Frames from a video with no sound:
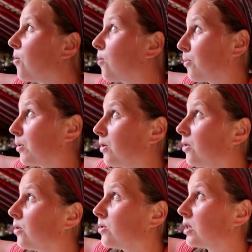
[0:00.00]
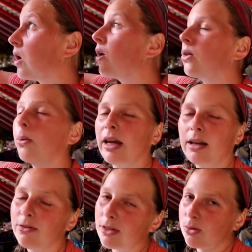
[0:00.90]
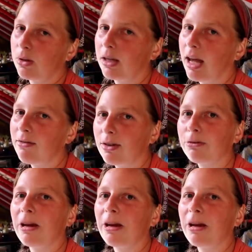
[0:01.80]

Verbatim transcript: or mm-hmm. we'll close it all the way if it's really heavy